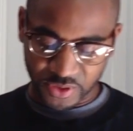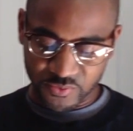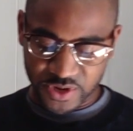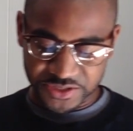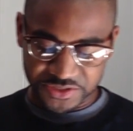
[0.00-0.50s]

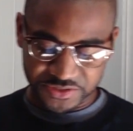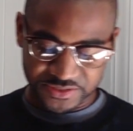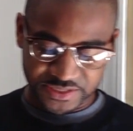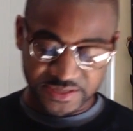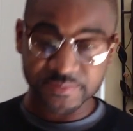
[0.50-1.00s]
Washington
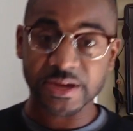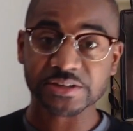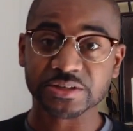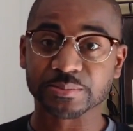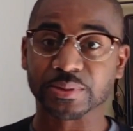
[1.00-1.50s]
team
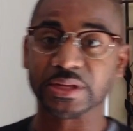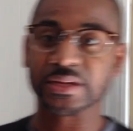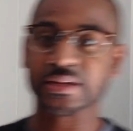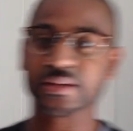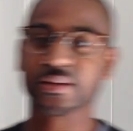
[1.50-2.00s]
actually
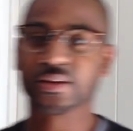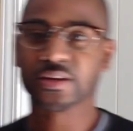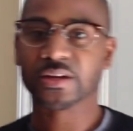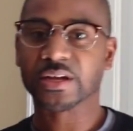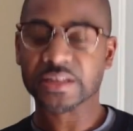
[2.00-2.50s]
playing
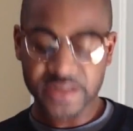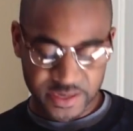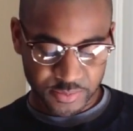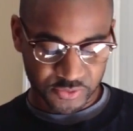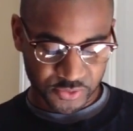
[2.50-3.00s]
a
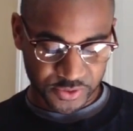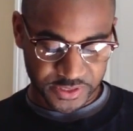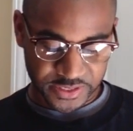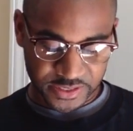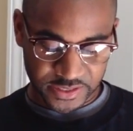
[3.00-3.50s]
day before
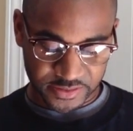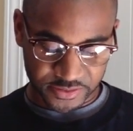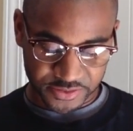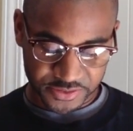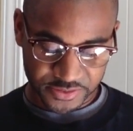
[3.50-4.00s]
the
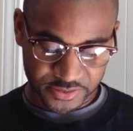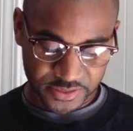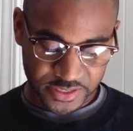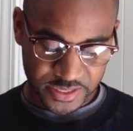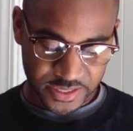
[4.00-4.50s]
others.
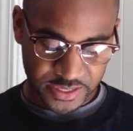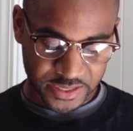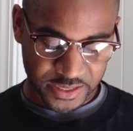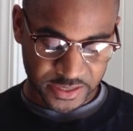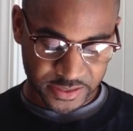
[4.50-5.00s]

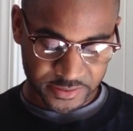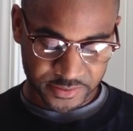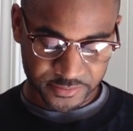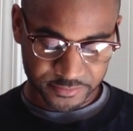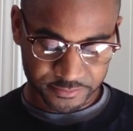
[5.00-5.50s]
And
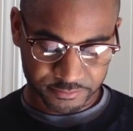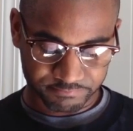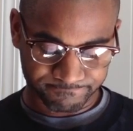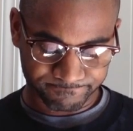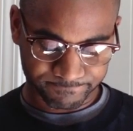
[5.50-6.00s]

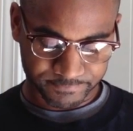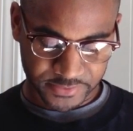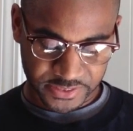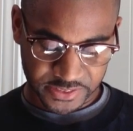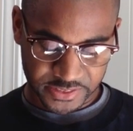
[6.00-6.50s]

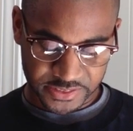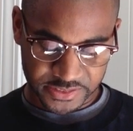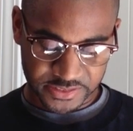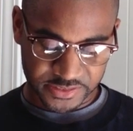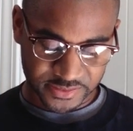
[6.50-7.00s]
I guess
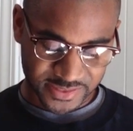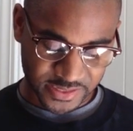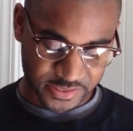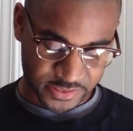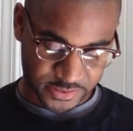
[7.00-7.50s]

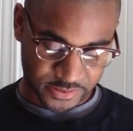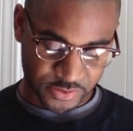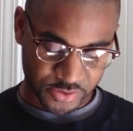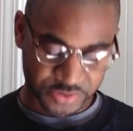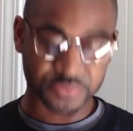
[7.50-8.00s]
that's
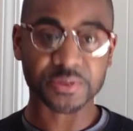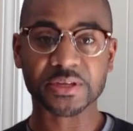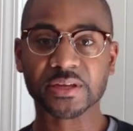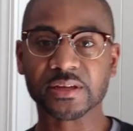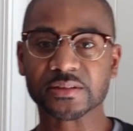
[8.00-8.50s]
going to be
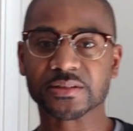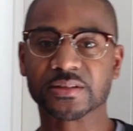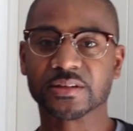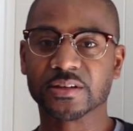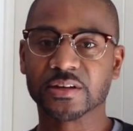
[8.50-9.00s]
it
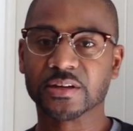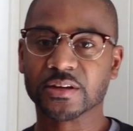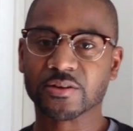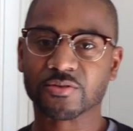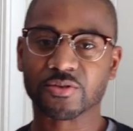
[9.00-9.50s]

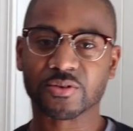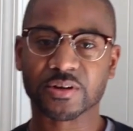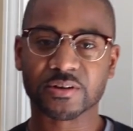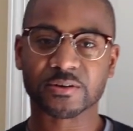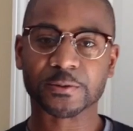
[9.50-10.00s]
for
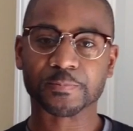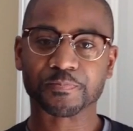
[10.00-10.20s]
our